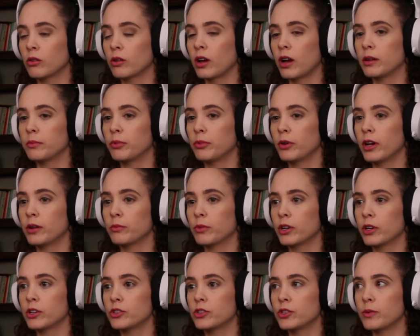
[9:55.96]
God, Bran,
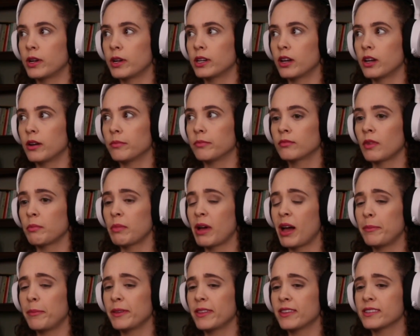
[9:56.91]
where did you end up? I'm
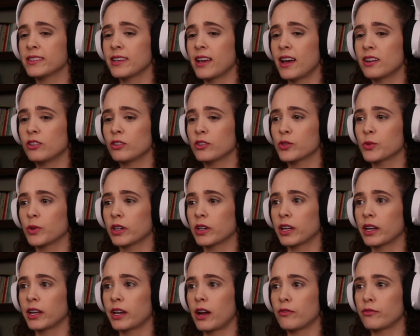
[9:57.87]
happy the saddle is
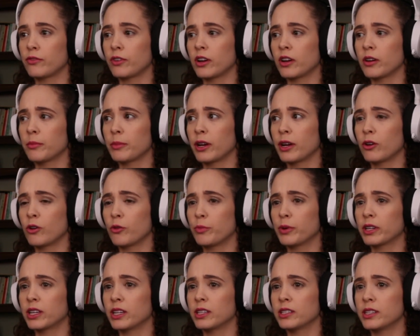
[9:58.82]
working out for him. I
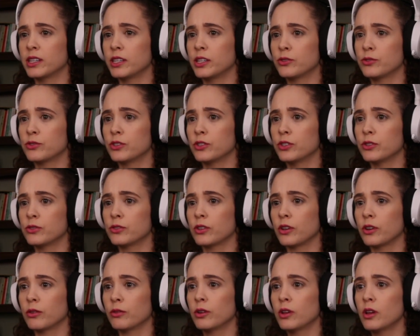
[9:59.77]
hope it continues to do
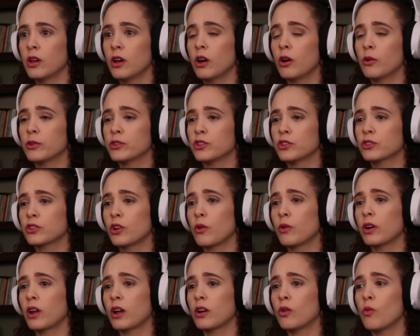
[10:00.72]
so. Oh, he's just
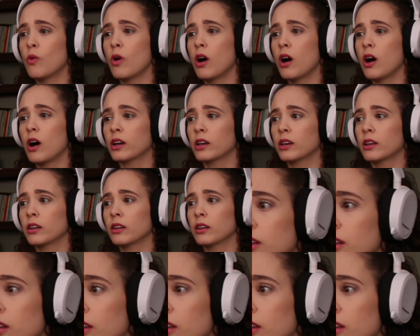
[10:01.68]
going on a walk.